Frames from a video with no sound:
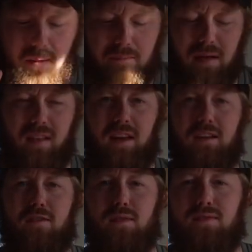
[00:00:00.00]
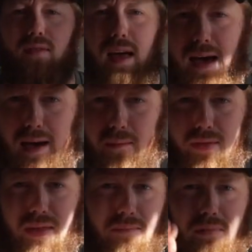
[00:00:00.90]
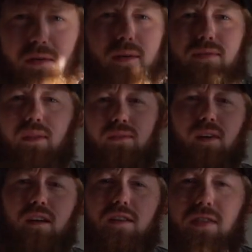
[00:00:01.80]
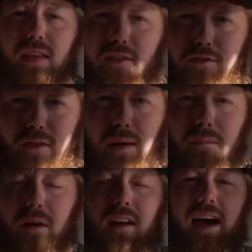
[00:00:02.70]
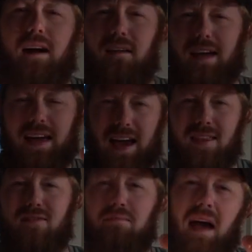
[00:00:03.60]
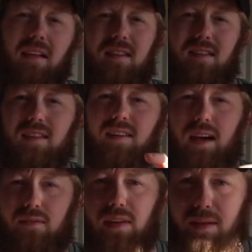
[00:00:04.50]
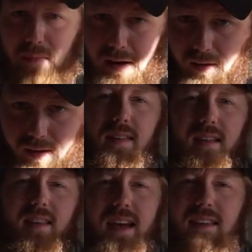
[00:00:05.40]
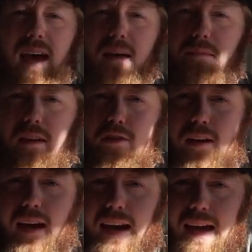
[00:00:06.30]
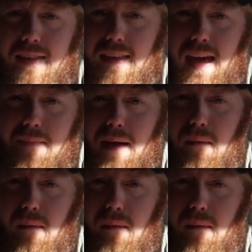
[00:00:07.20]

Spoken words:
ability to fly, with the beautiful footage that the drone put out, it kind of balanced itself in the middle. Since that time, DJI has came